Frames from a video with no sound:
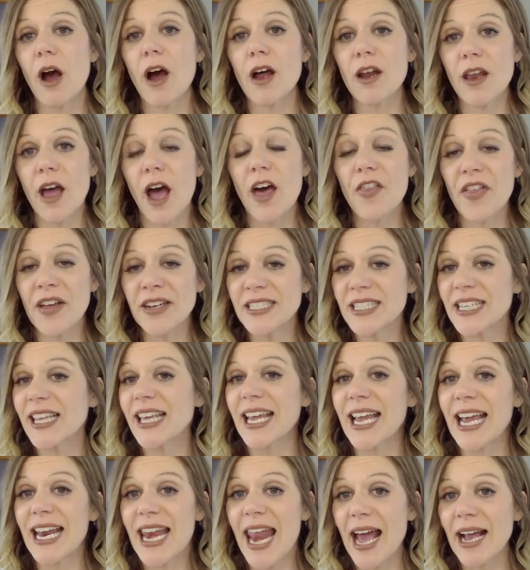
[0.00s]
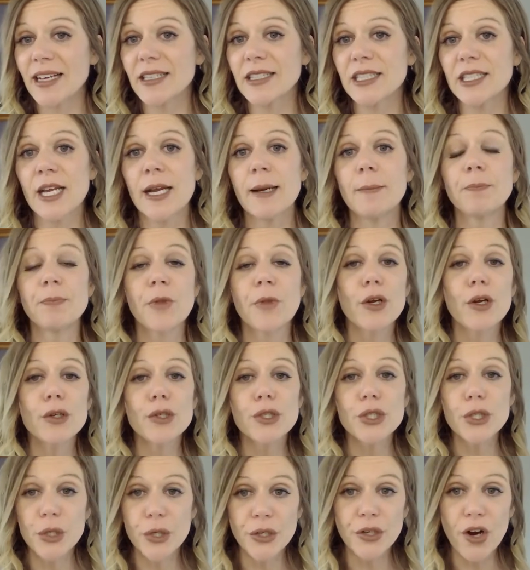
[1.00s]
authentically connects
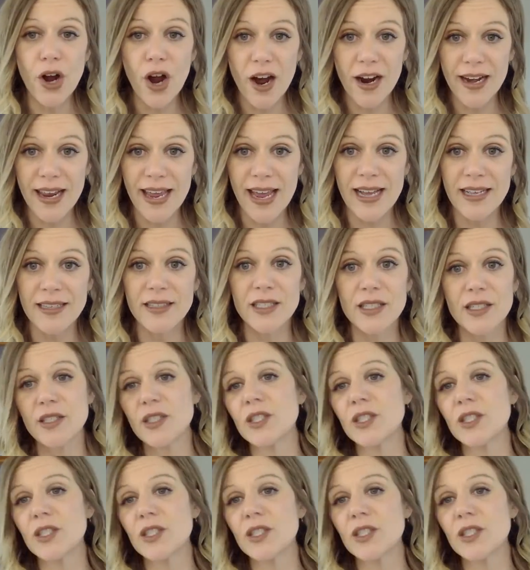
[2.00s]
to your audience.